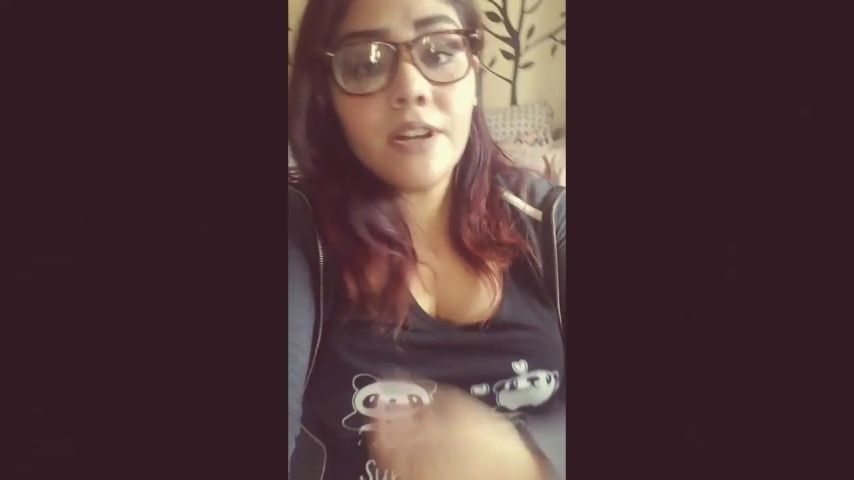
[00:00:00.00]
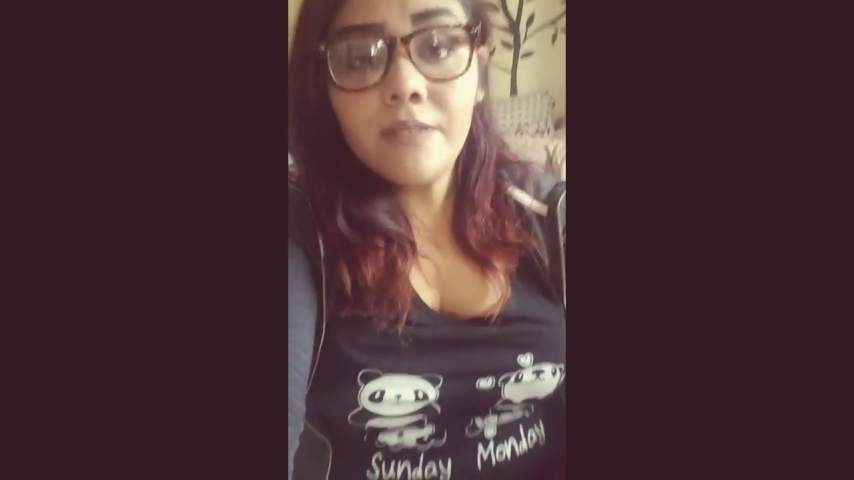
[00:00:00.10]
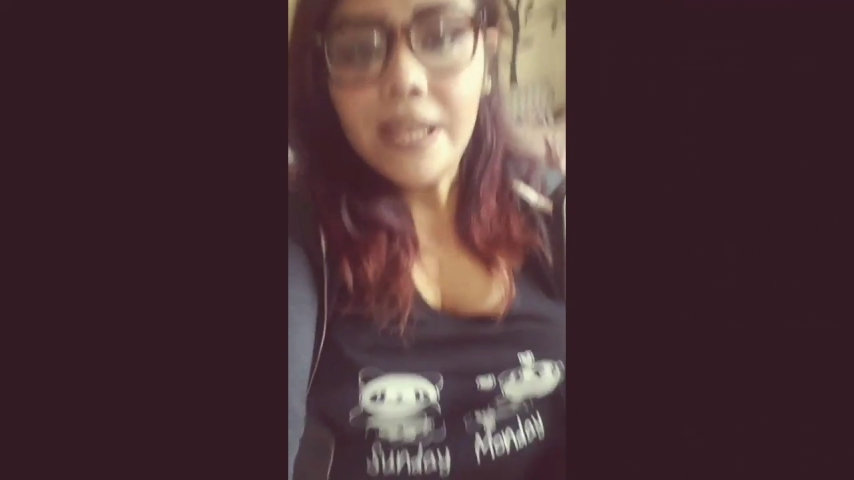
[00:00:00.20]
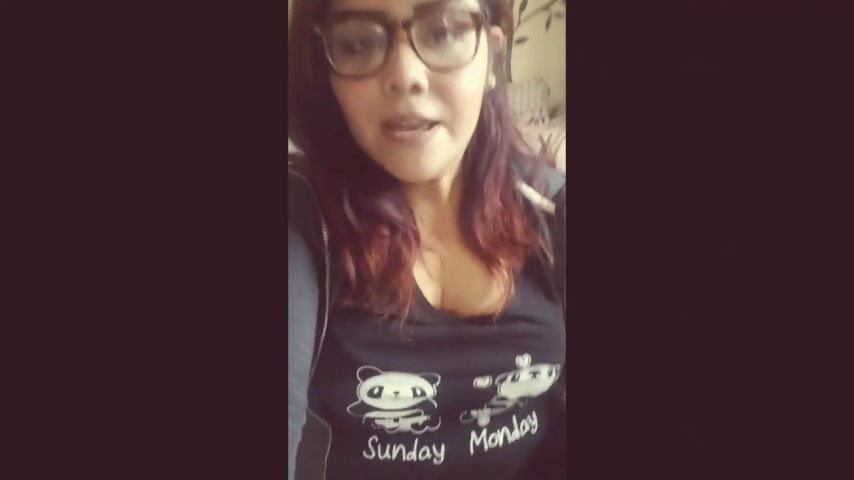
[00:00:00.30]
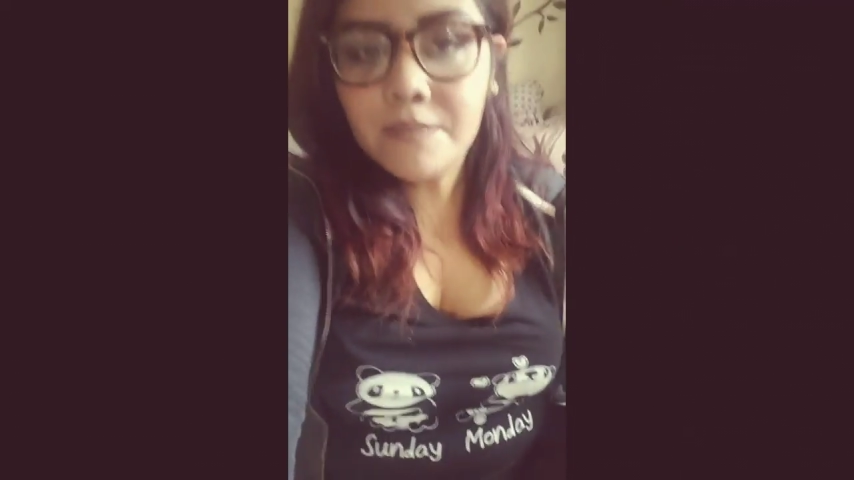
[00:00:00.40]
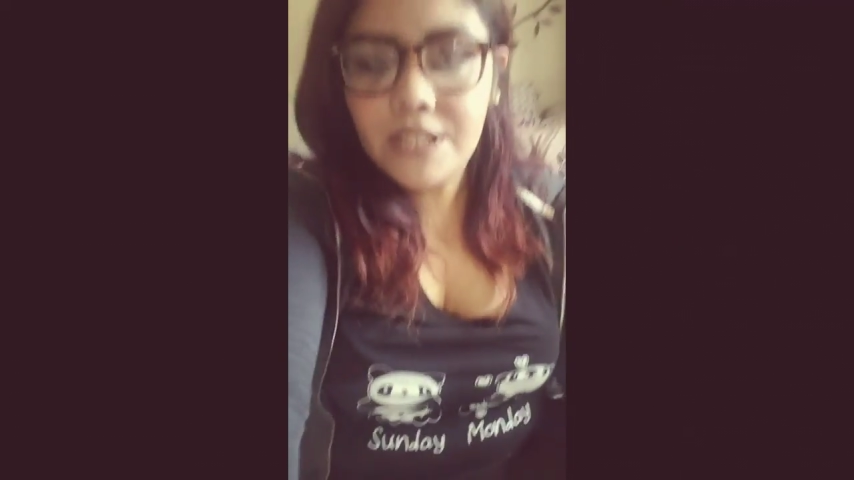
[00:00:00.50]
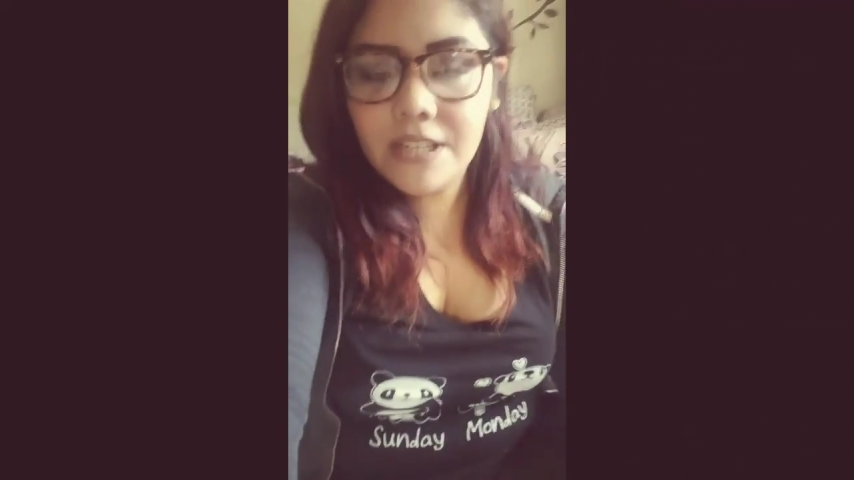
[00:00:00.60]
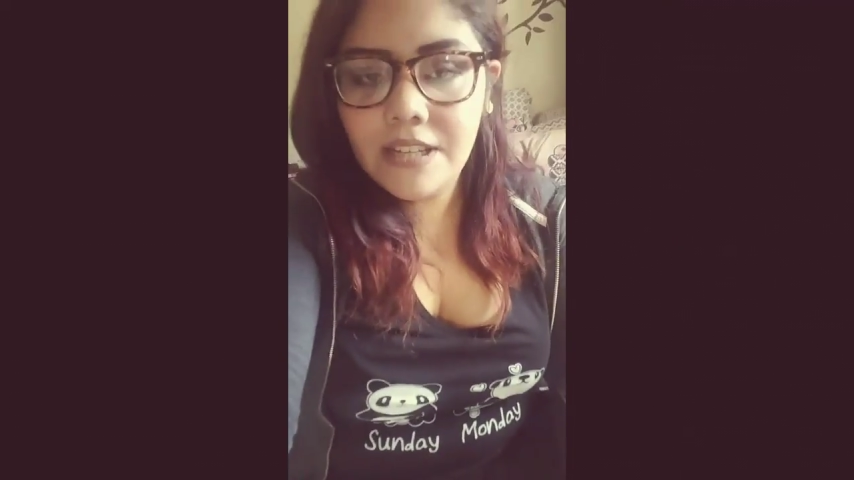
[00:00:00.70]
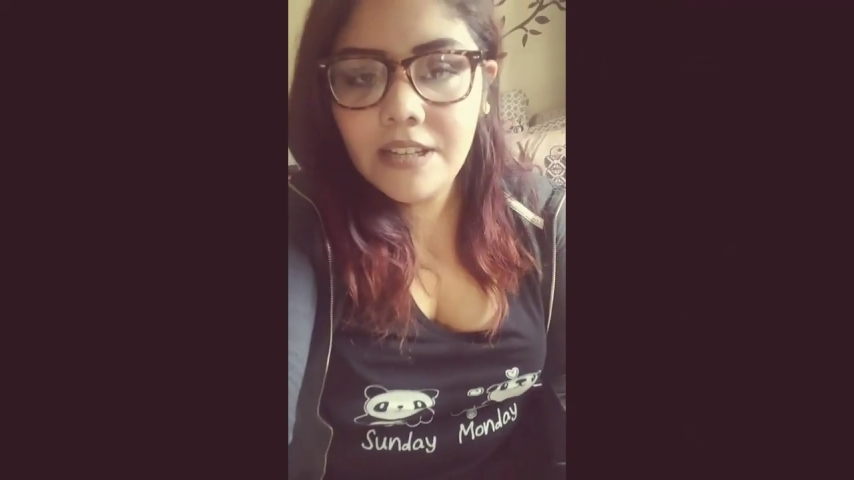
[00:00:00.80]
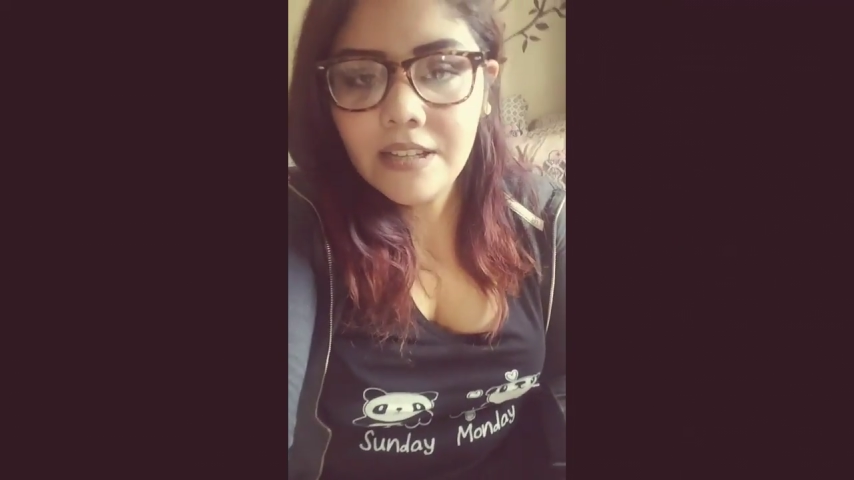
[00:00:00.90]
of
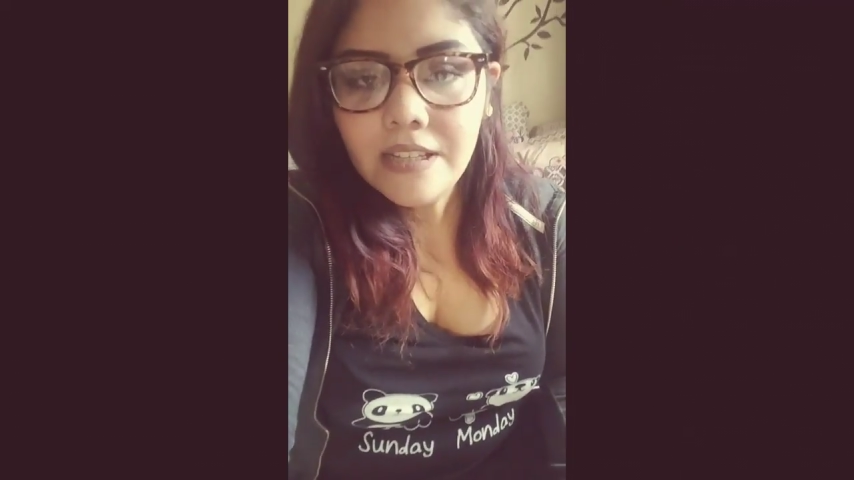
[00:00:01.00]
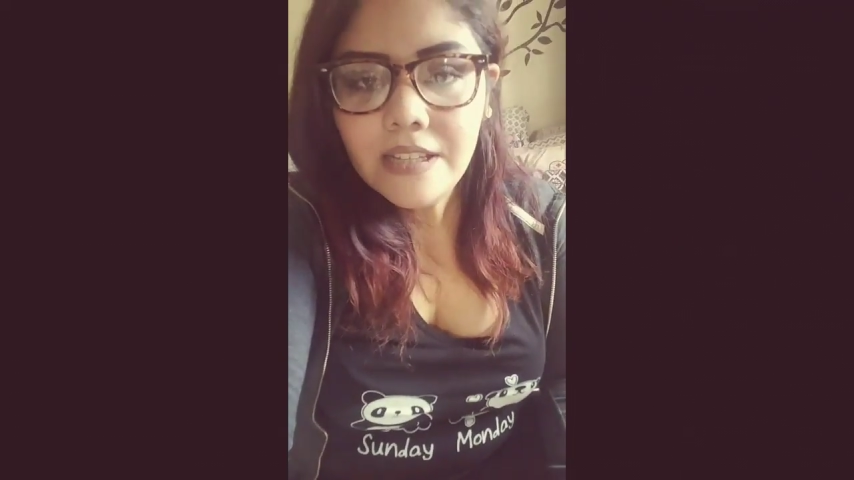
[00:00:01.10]
kimchi.